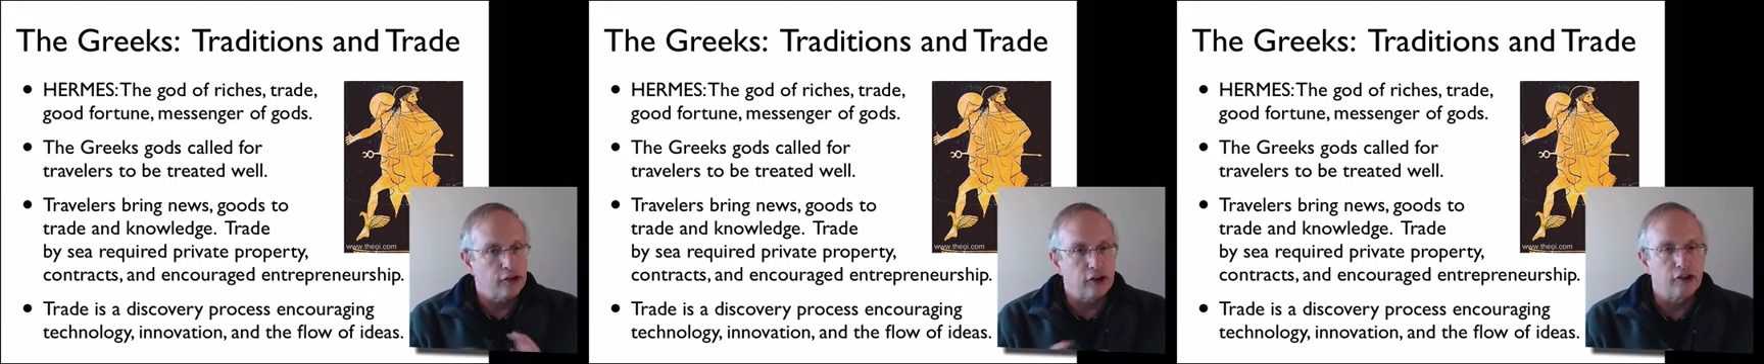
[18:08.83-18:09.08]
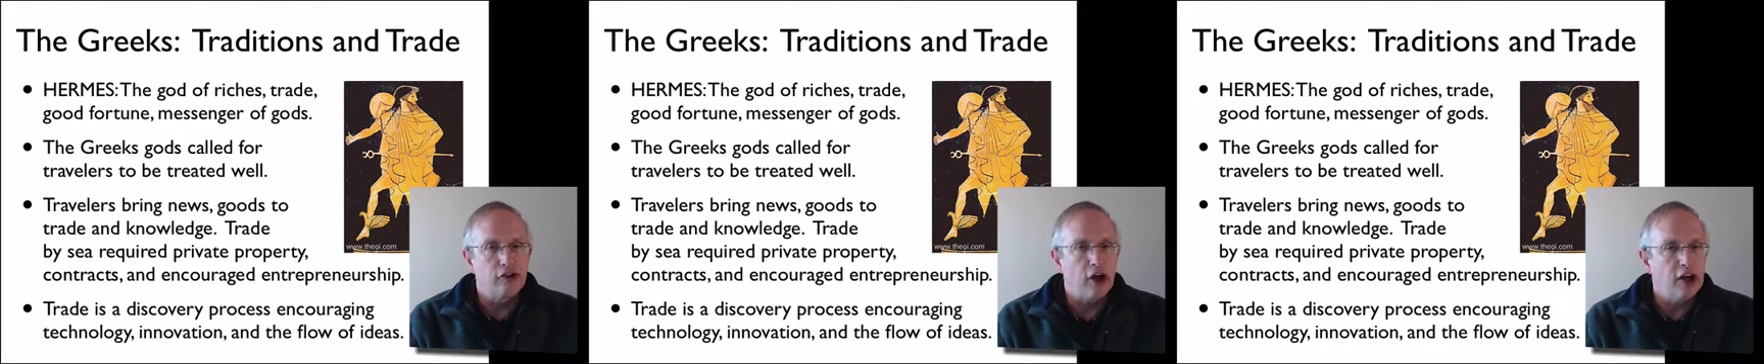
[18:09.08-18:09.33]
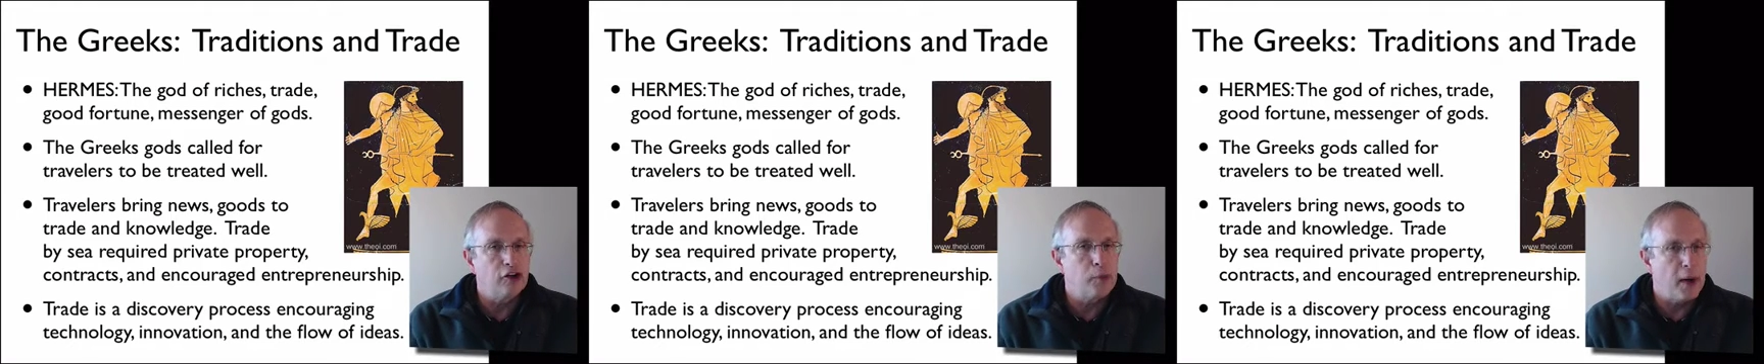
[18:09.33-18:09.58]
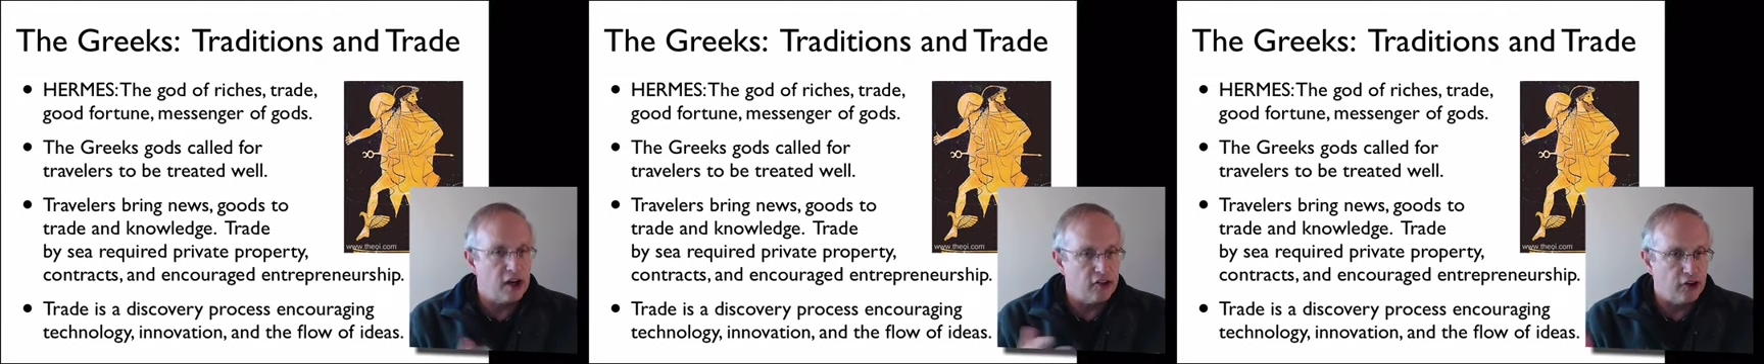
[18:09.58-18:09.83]
exchange
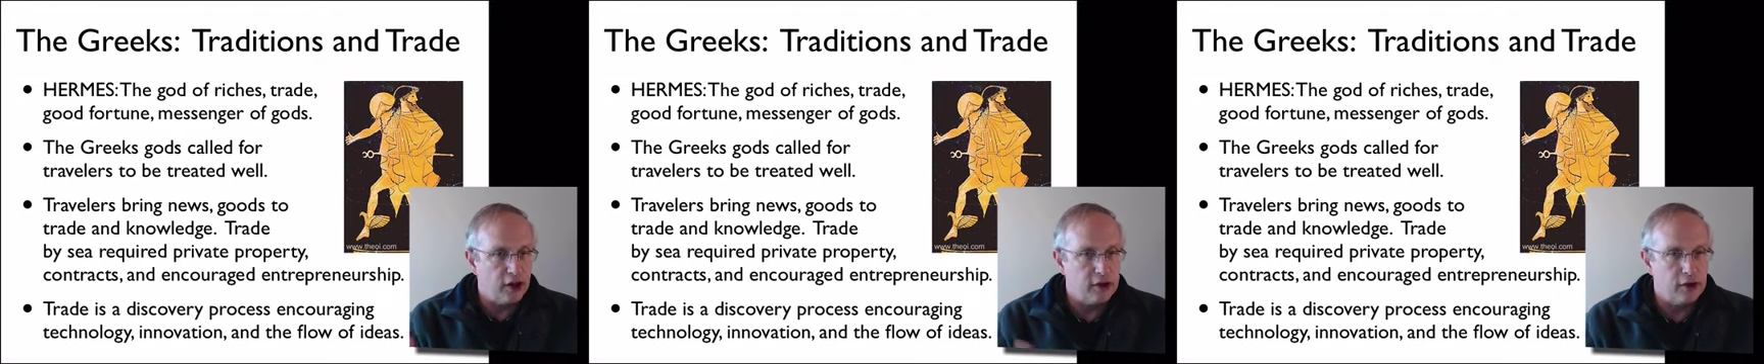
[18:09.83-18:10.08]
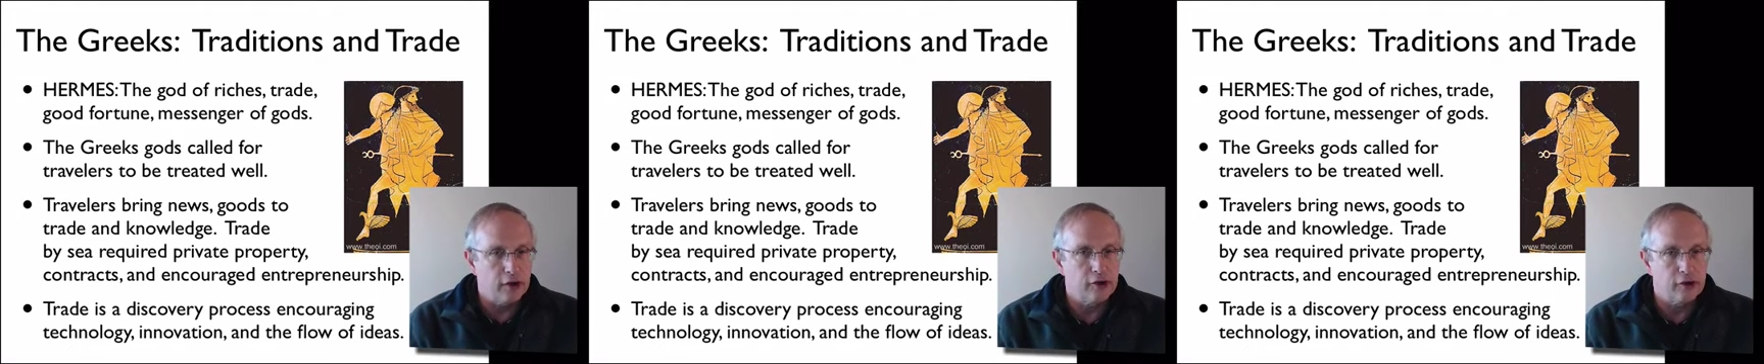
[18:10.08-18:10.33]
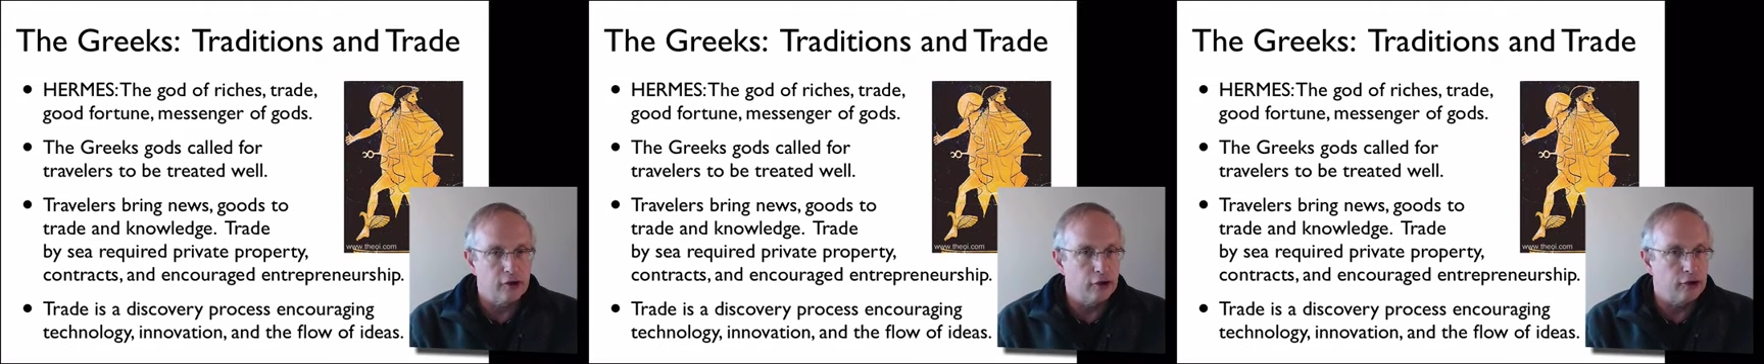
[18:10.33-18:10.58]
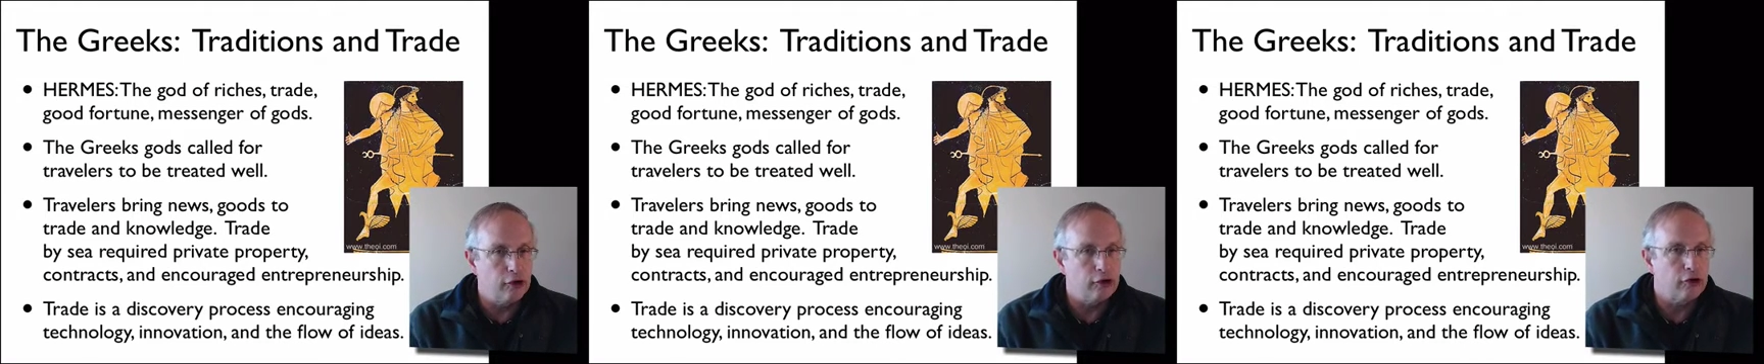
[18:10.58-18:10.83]
benefit that
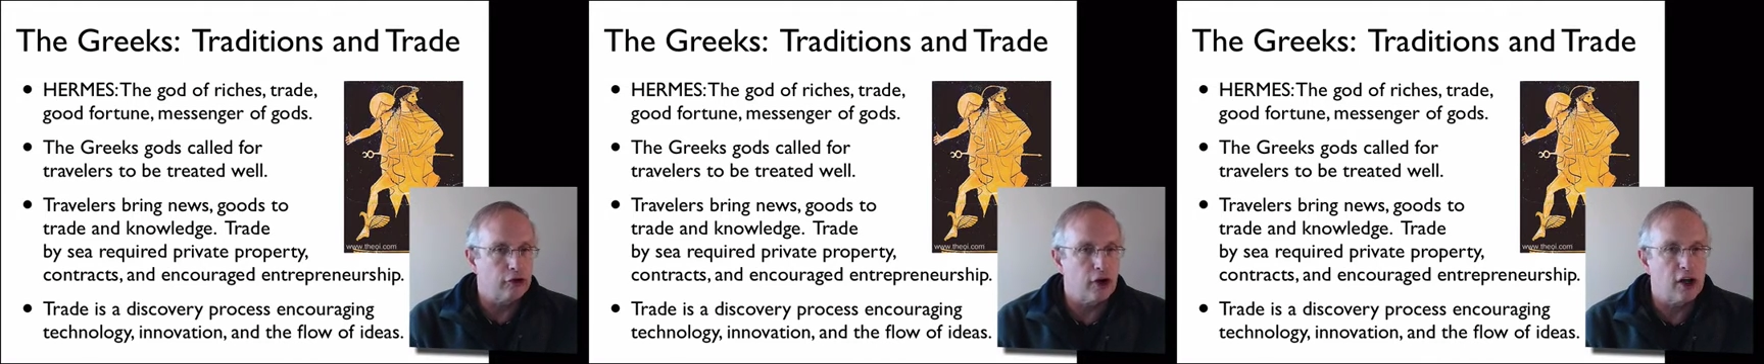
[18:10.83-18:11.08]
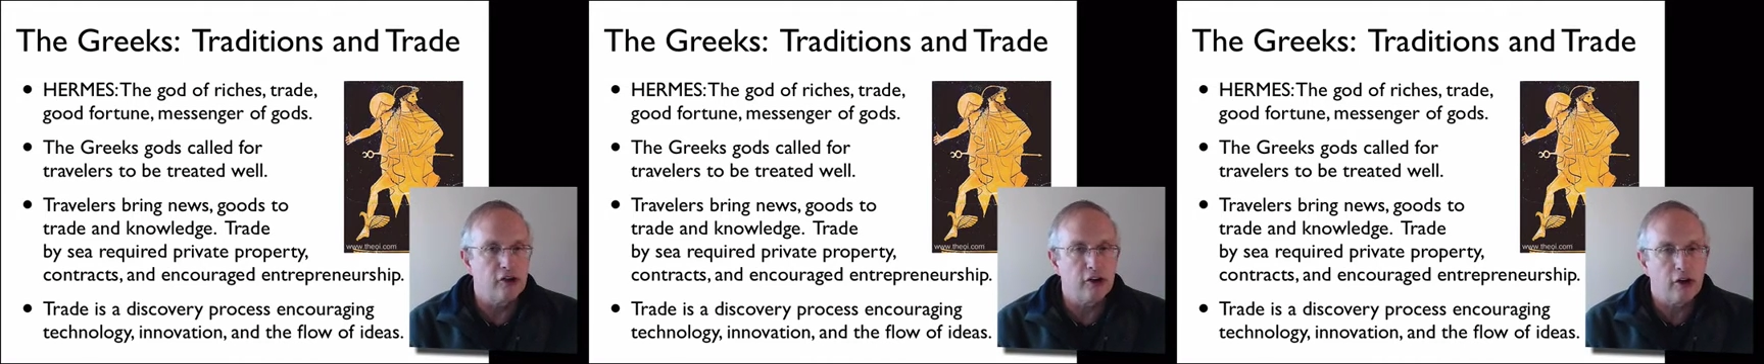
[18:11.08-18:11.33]
De Tracy